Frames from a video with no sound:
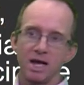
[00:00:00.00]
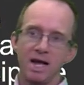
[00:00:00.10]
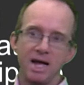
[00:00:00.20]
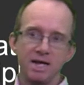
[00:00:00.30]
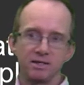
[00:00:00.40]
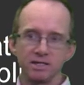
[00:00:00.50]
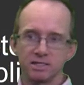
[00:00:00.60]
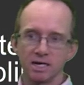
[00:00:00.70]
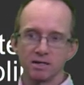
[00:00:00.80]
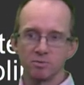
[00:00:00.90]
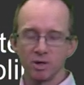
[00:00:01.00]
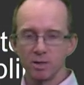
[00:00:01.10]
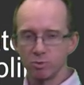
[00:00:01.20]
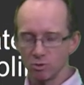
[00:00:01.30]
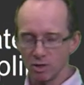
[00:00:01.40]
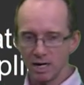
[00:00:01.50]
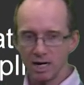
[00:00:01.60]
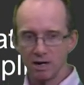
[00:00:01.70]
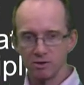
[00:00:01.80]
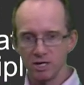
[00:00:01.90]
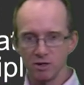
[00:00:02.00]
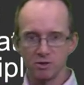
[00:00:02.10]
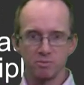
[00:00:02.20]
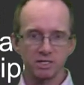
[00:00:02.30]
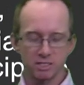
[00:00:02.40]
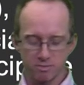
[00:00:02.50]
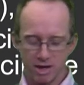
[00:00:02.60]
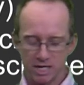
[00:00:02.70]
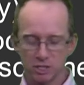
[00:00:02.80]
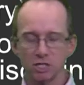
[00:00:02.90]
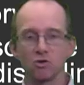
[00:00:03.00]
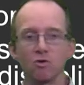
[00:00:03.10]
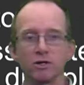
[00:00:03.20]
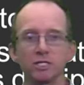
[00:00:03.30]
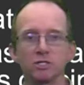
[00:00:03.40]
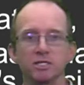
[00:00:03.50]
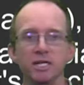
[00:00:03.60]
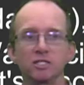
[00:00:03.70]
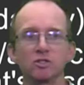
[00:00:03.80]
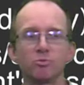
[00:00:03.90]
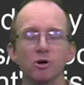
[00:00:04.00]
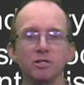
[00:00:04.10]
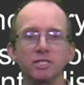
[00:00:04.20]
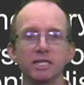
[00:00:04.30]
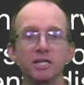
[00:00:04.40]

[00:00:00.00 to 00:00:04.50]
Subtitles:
And these other people are, you mix and match according to the needs of the project.